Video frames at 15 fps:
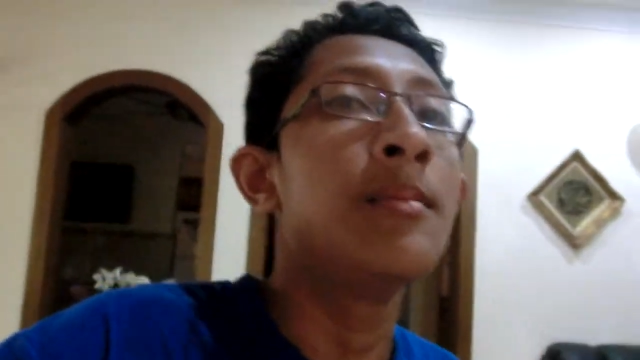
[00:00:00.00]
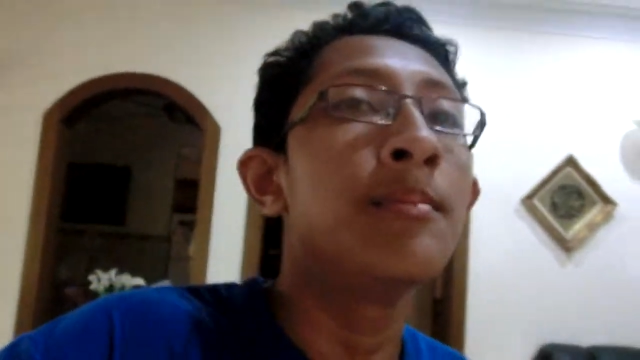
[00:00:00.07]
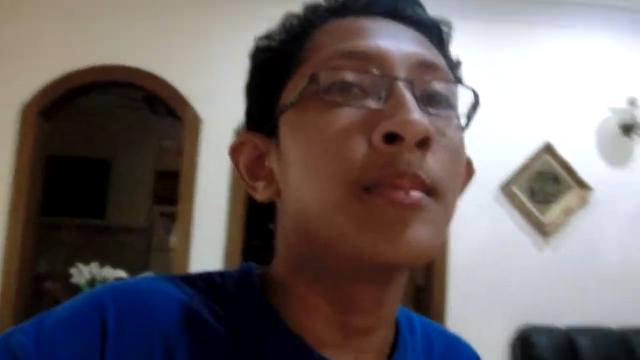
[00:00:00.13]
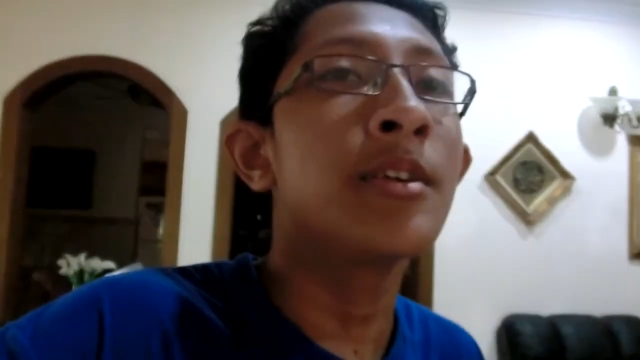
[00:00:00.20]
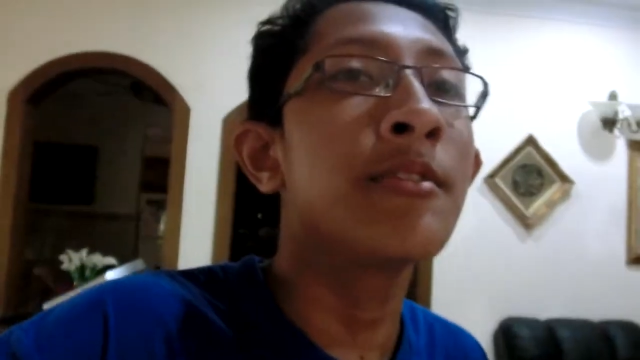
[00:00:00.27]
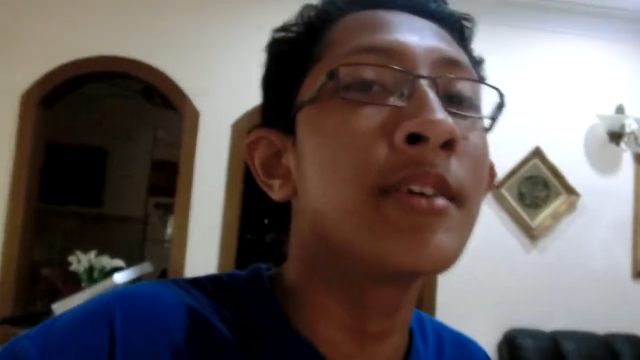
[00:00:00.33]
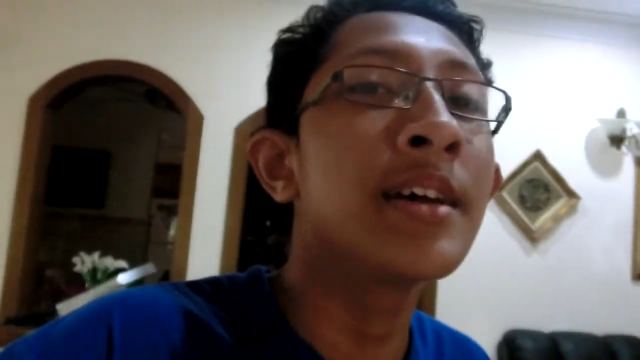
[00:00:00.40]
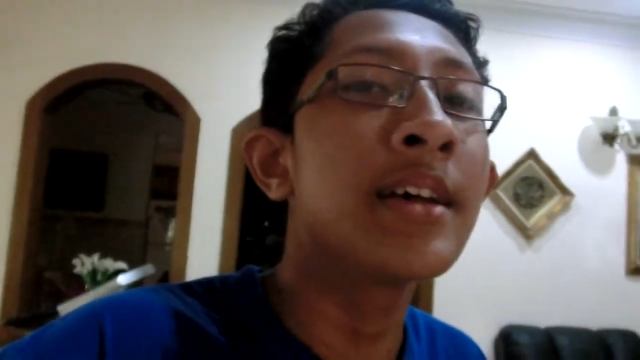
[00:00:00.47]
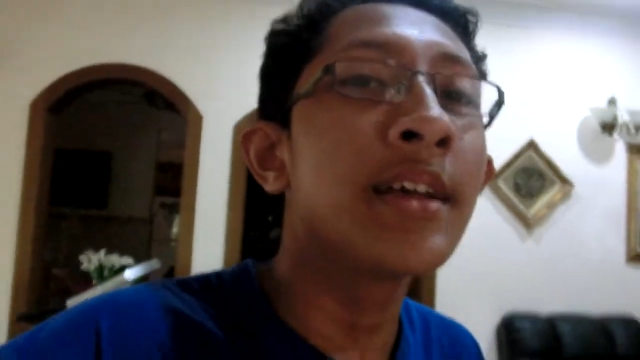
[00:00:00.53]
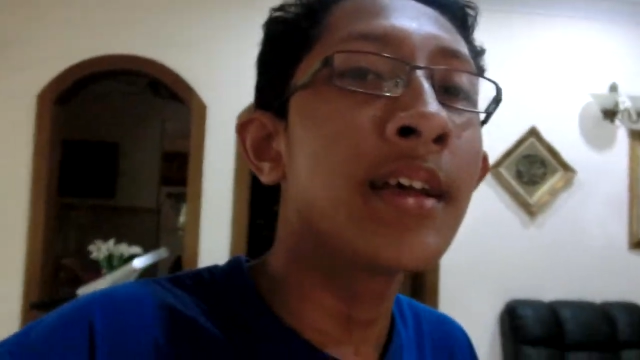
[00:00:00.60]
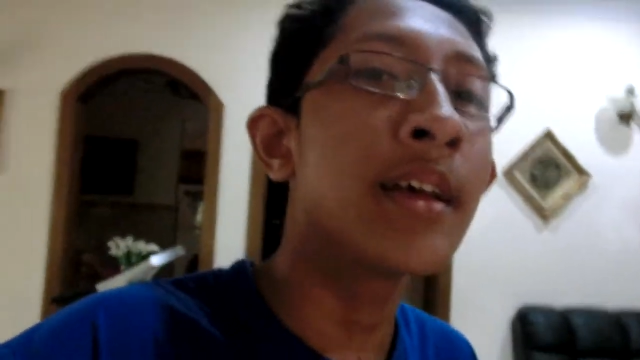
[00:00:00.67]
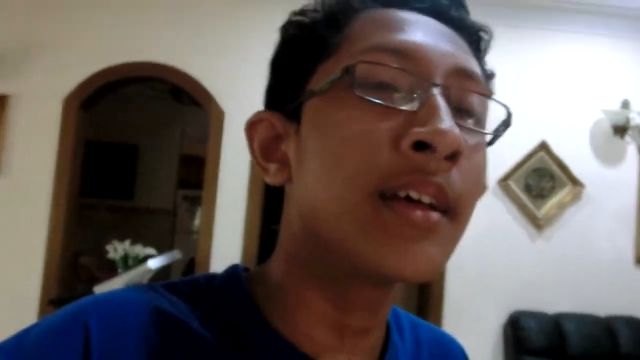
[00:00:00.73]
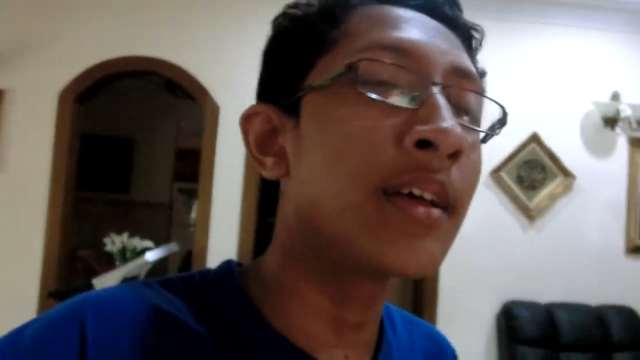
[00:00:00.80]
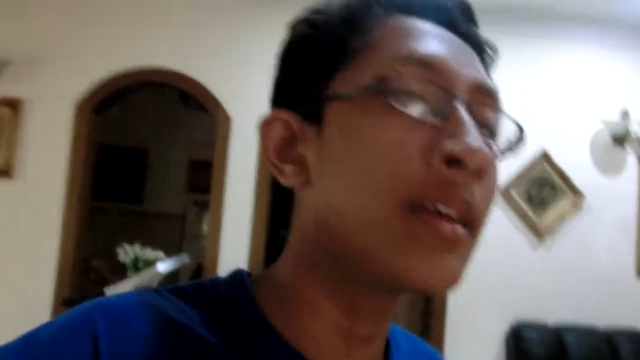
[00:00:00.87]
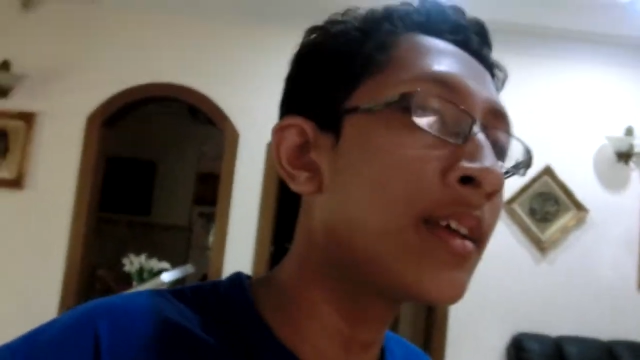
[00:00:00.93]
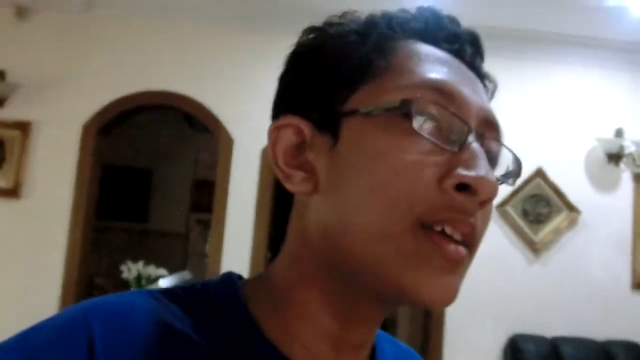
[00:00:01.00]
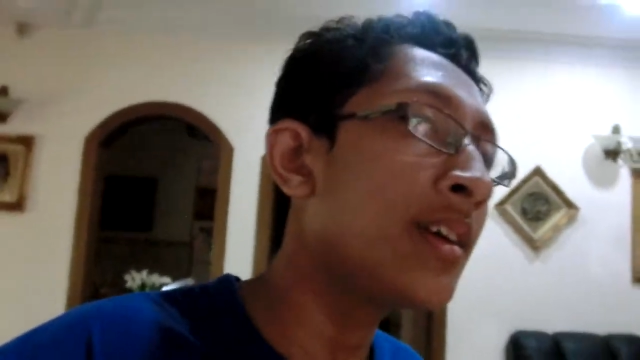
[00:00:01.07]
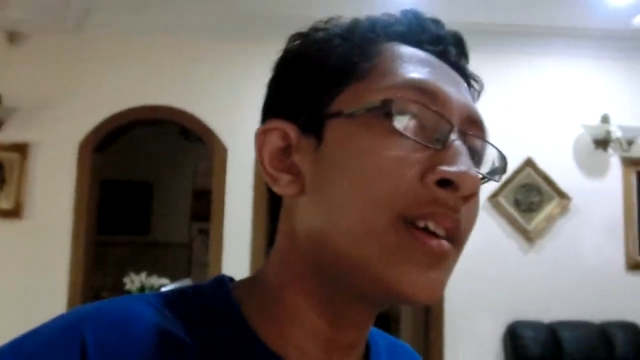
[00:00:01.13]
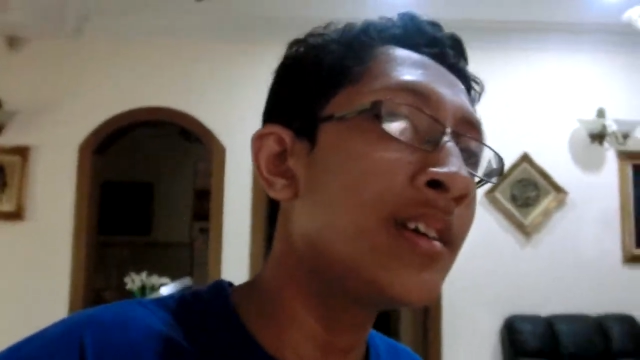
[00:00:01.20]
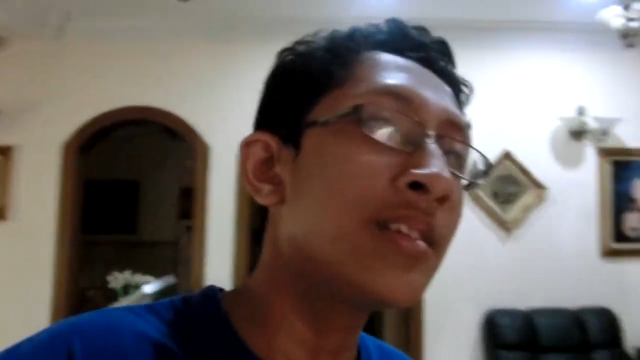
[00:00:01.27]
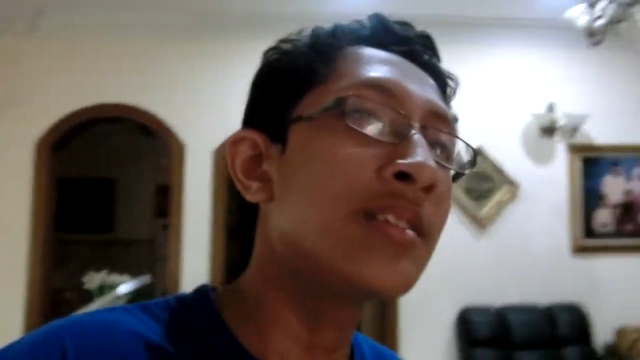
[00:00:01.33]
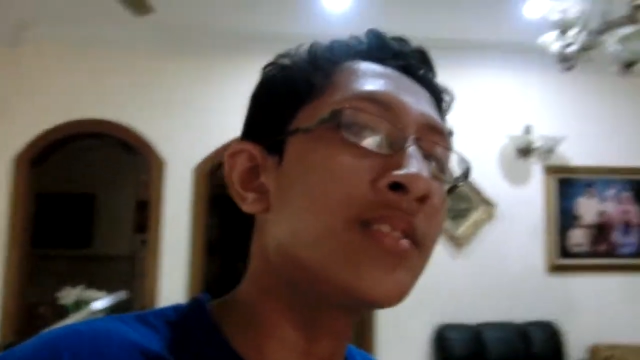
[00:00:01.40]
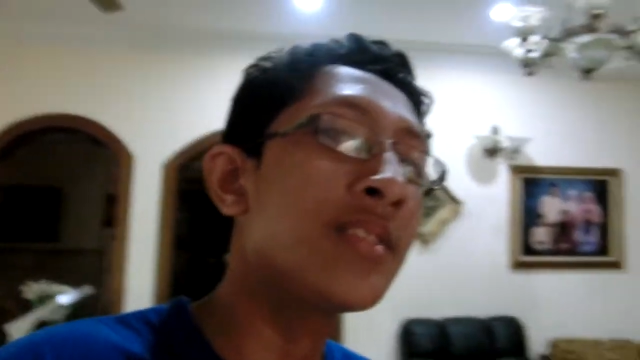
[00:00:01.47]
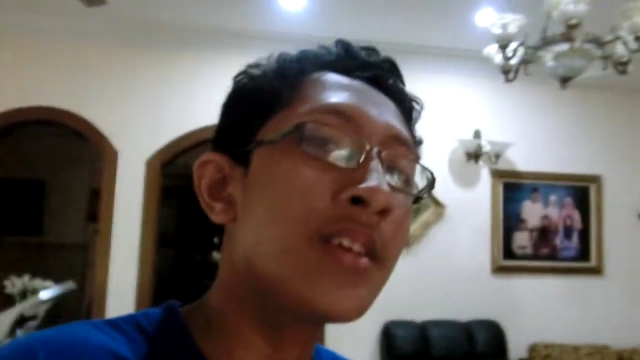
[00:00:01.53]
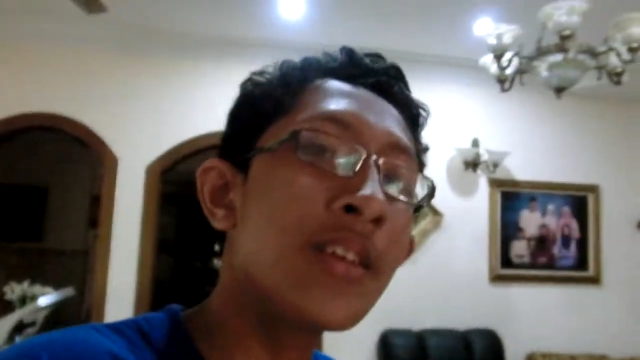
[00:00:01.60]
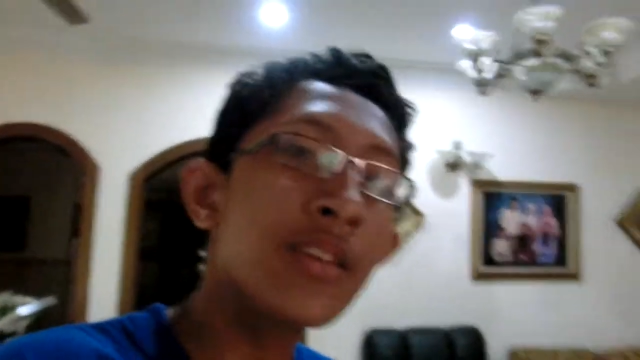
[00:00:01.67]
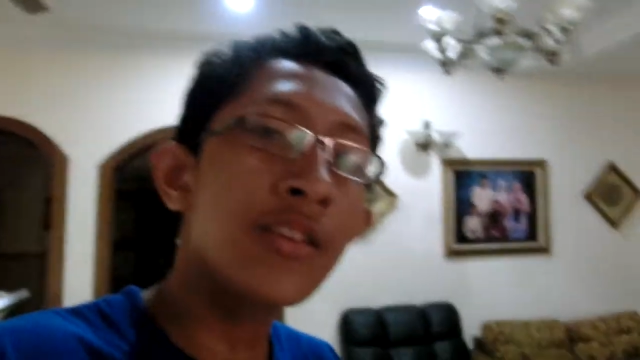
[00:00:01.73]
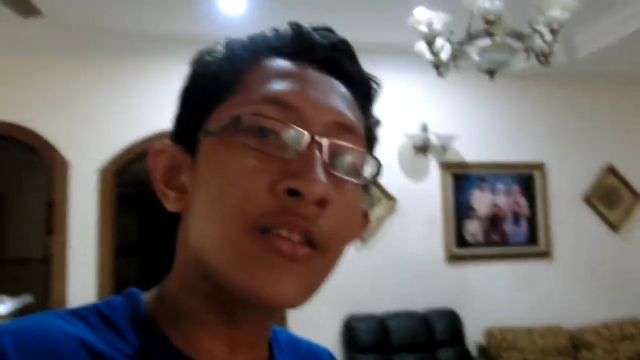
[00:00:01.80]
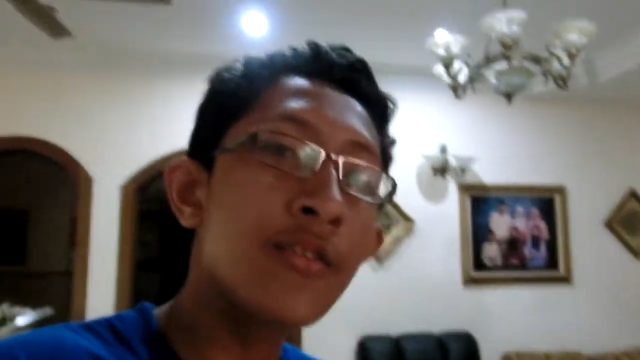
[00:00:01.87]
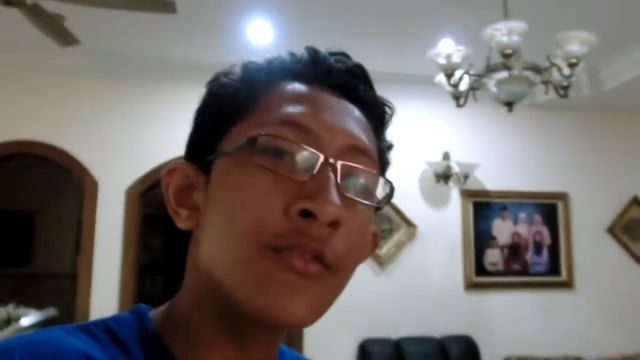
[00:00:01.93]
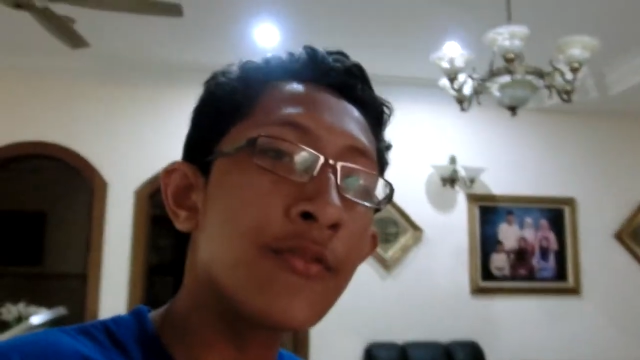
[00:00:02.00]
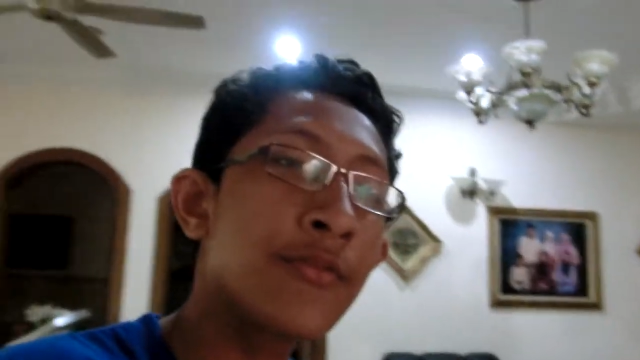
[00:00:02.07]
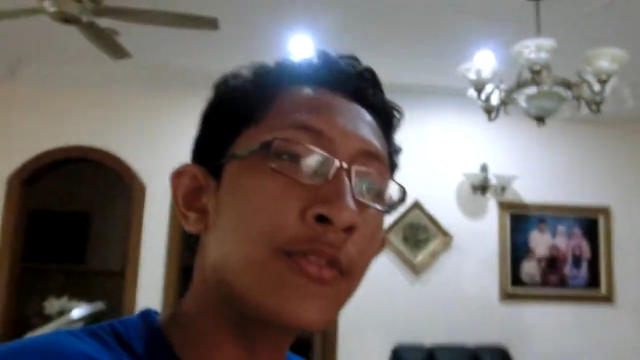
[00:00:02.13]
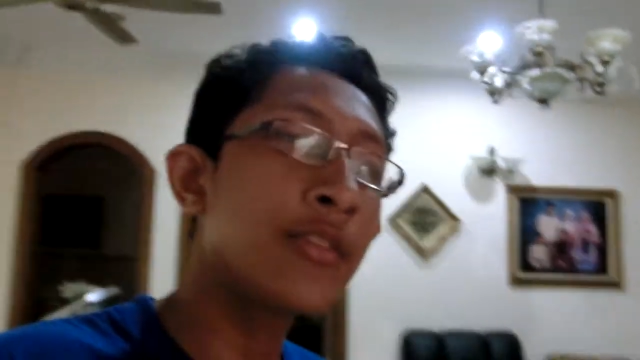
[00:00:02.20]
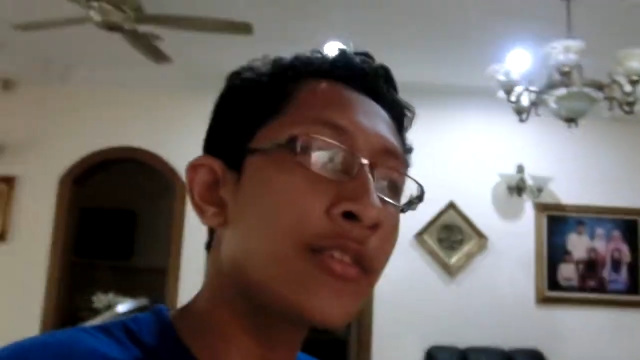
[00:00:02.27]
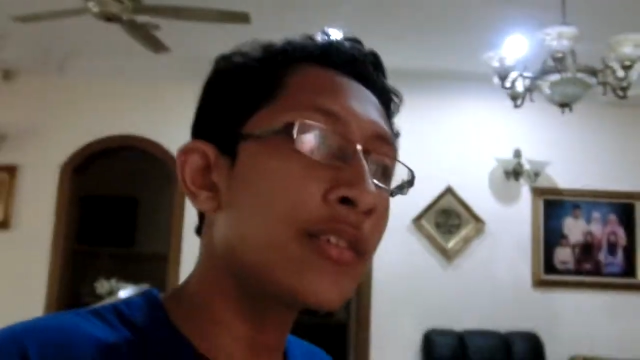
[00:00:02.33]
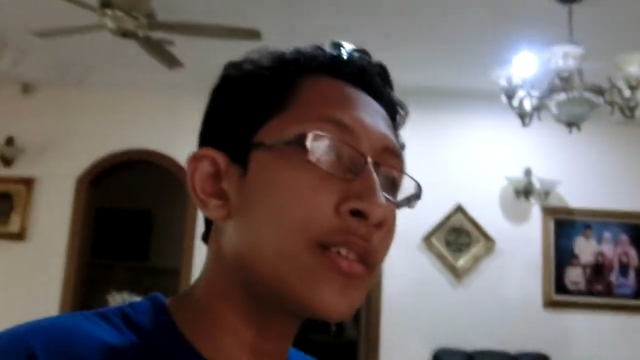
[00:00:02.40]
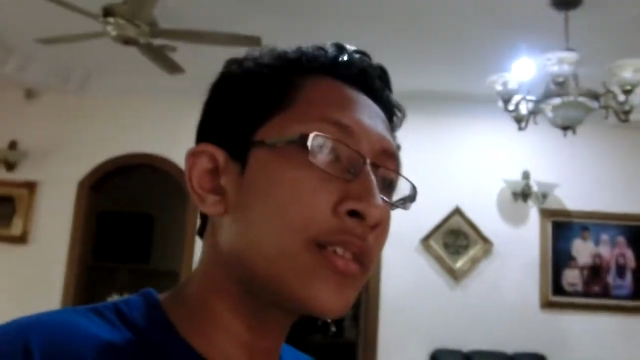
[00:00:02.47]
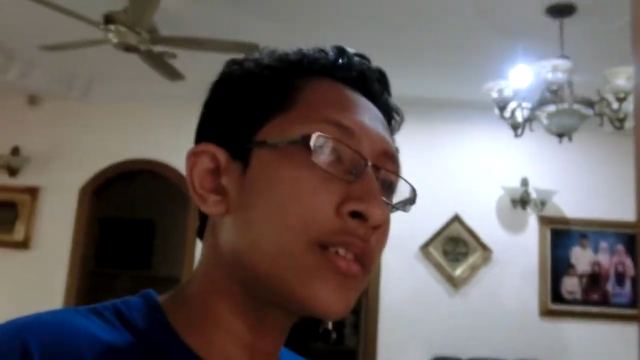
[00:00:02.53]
by the way, thank you for